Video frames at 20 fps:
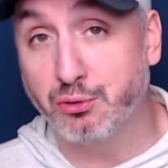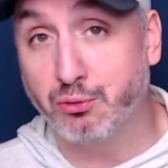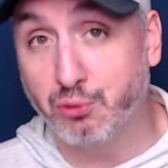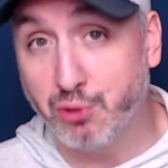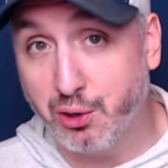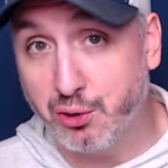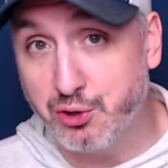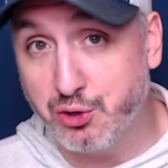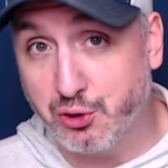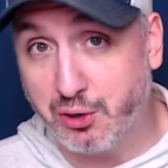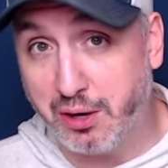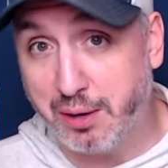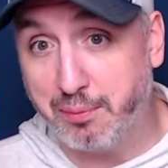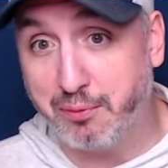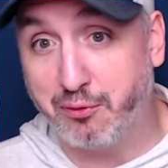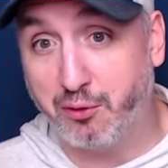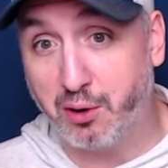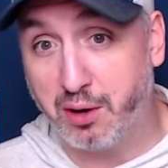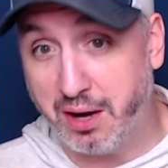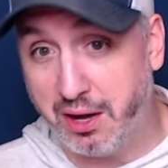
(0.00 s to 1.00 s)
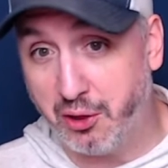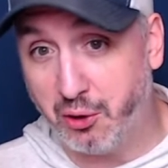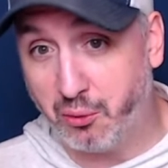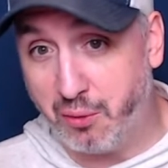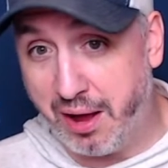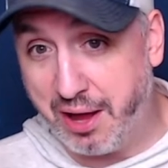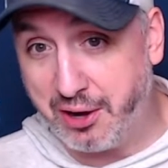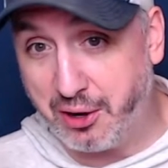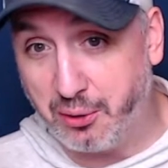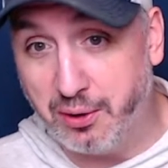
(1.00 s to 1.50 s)
road trip for
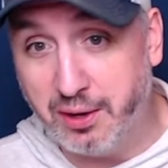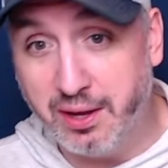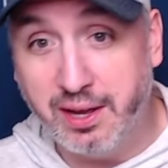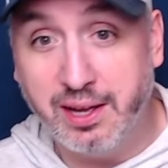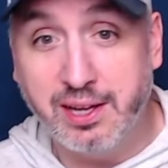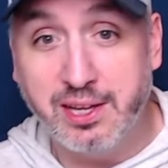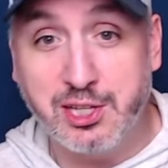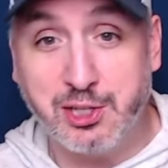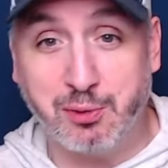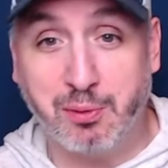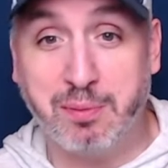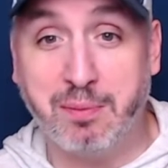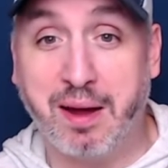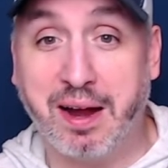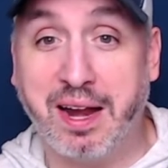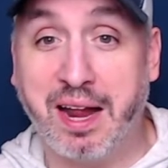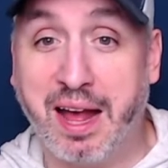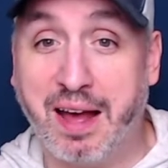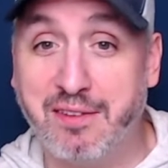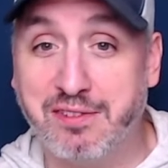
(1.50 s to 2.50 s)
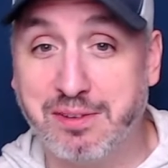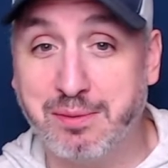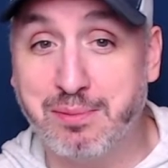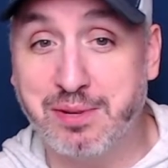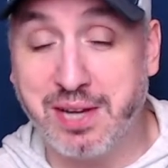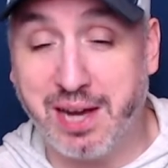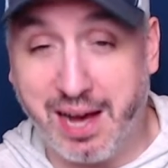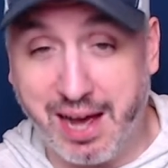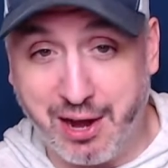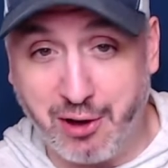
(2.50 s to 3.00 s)
Colorado. So we might have some
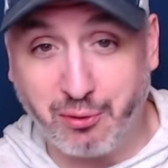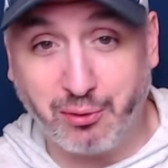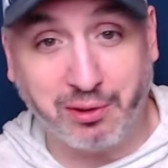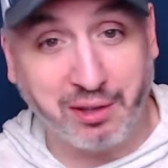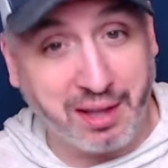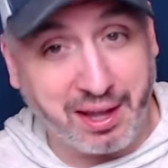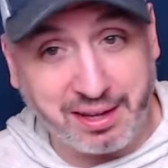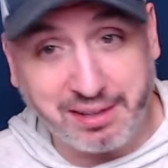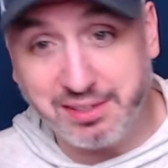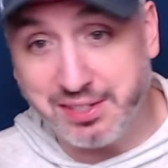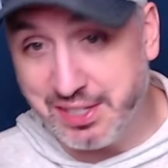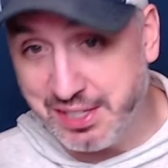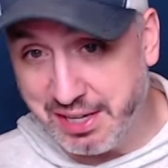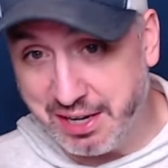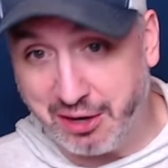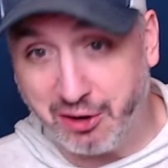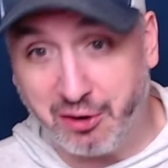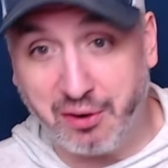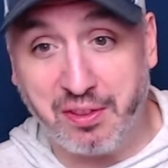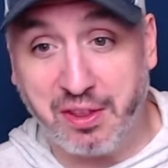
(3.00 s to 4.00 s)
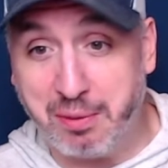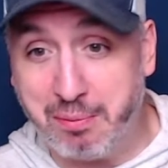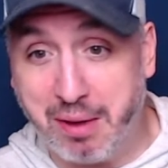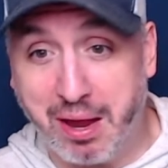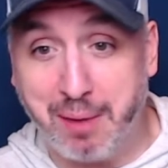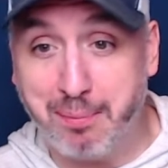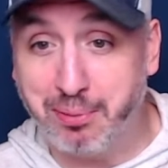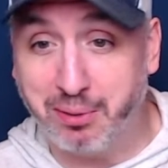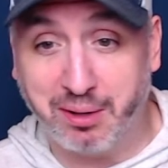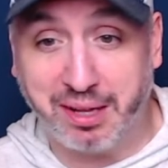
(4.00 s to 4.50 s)
tired legs there and they
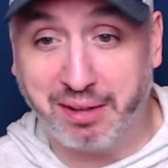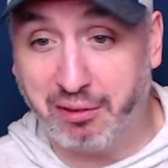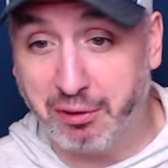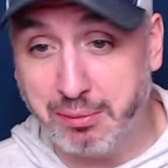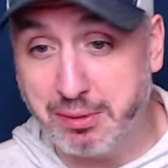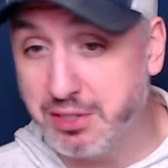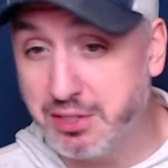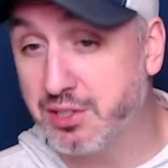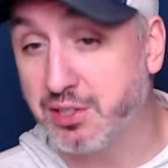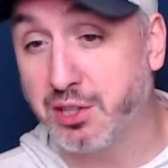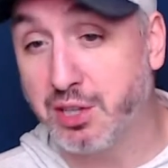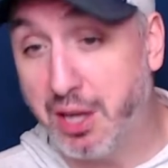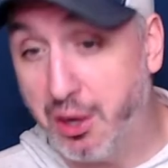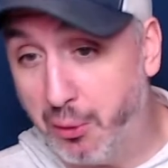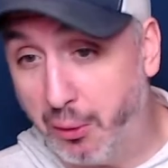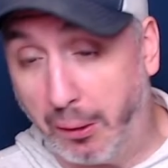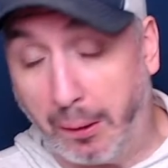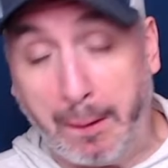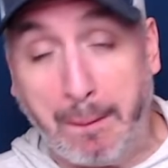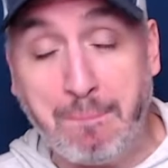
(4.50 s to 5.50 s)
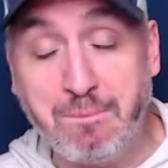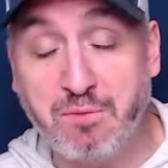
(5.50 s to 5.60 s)
may play a little bit slower.